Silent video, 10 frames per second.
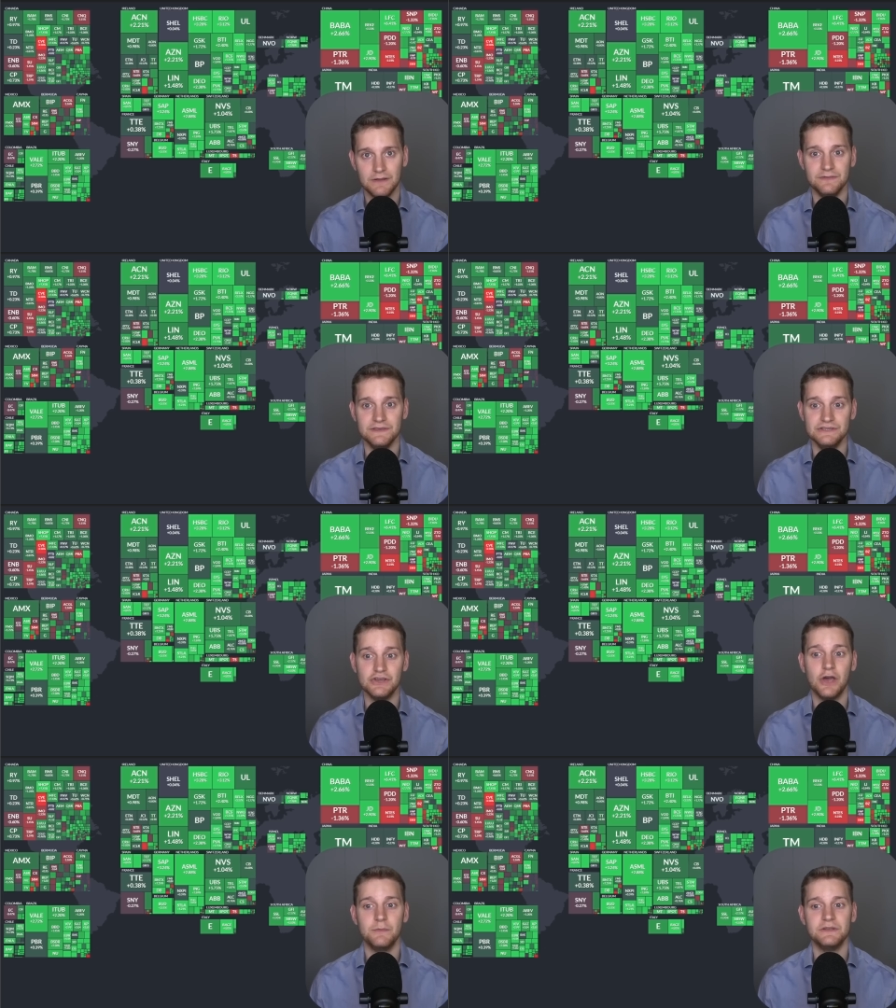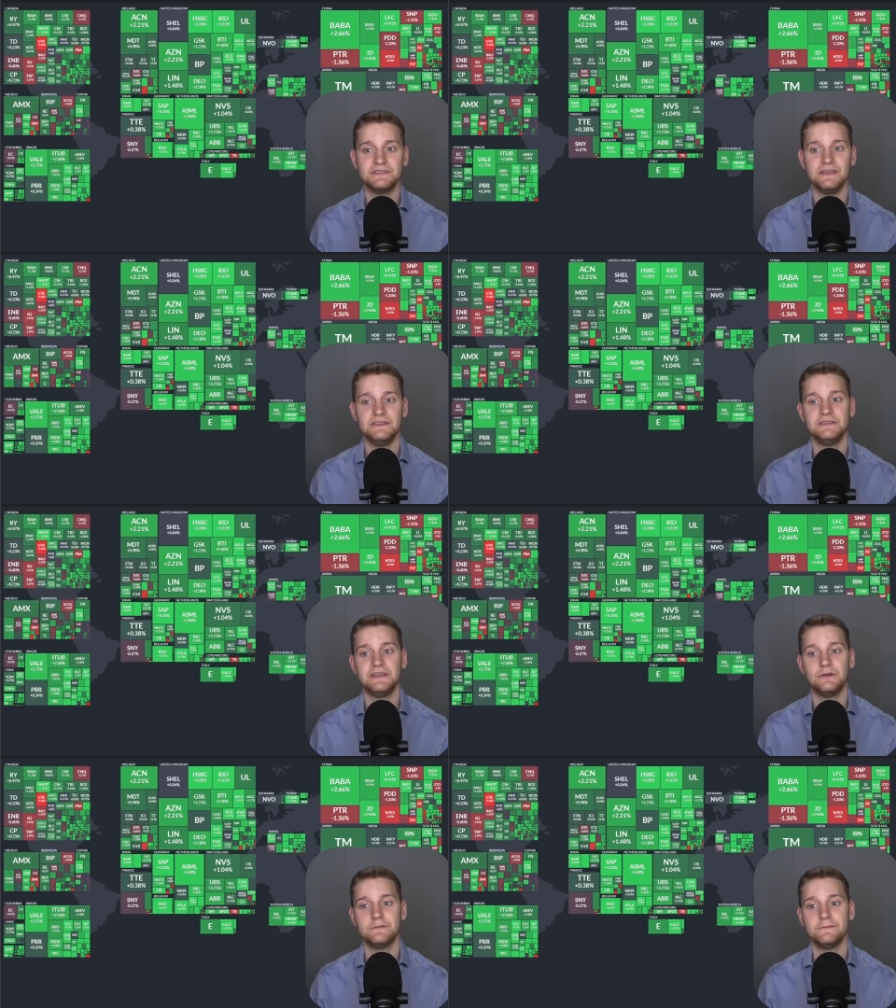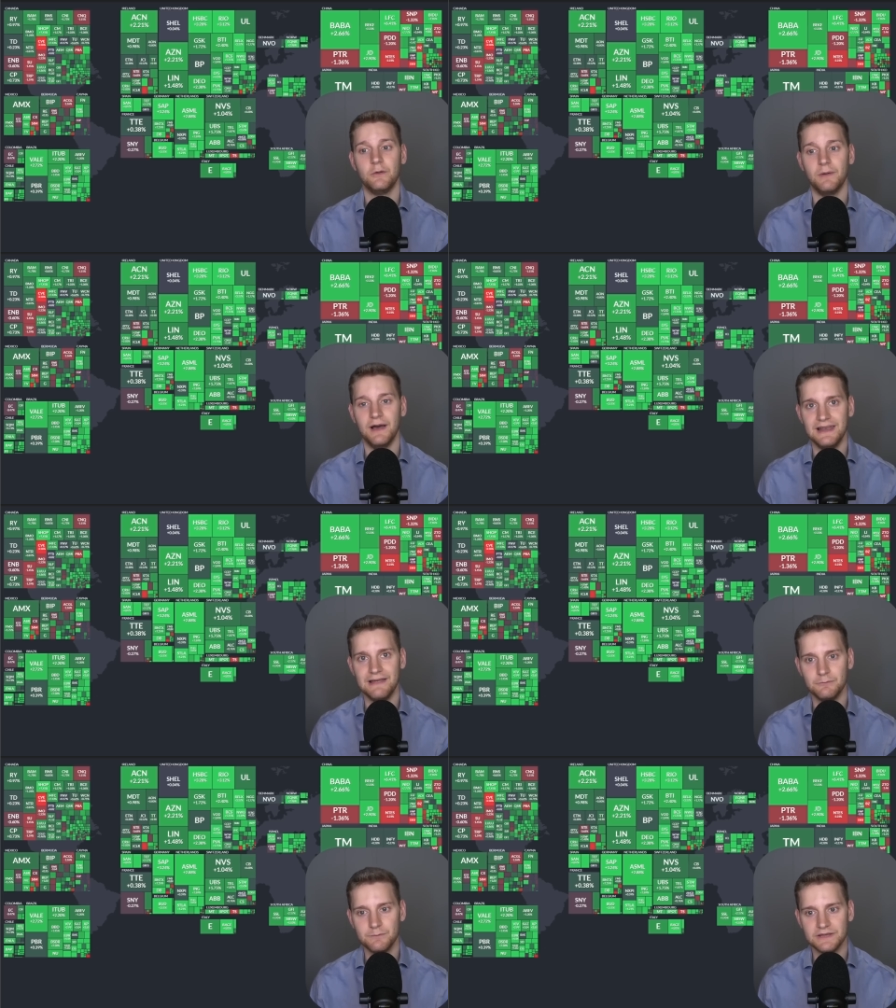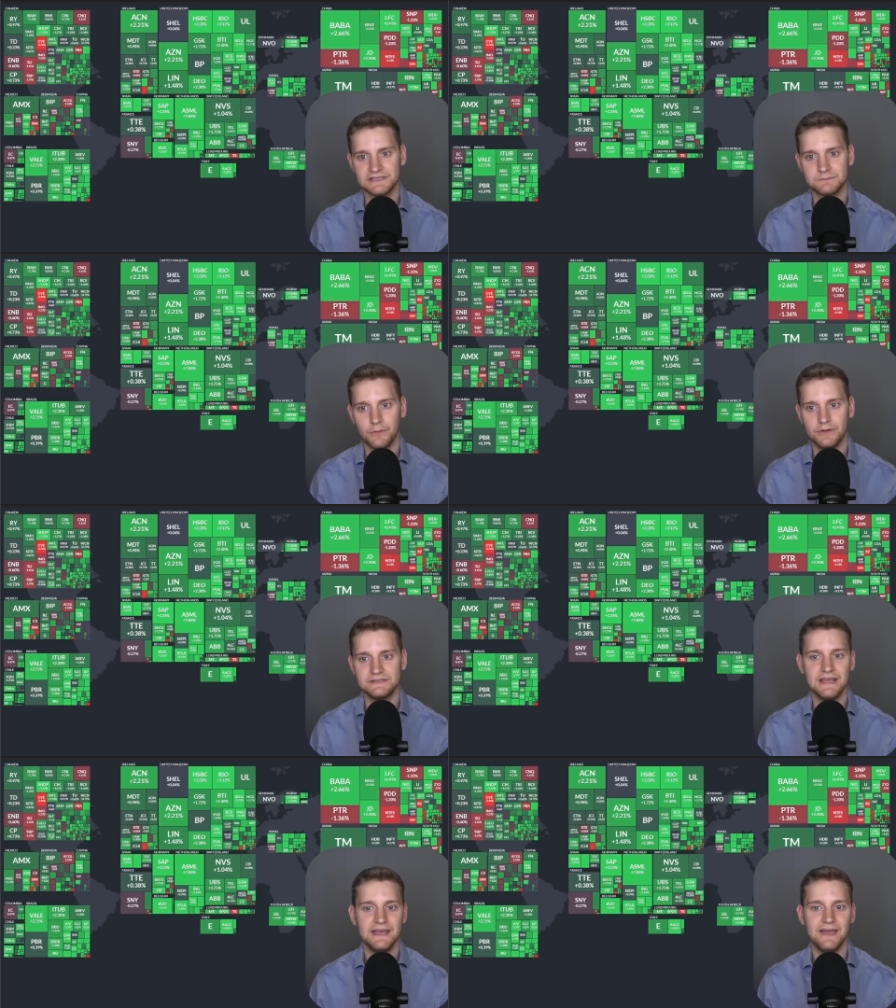The German 10-year yield fell by 11 basis points,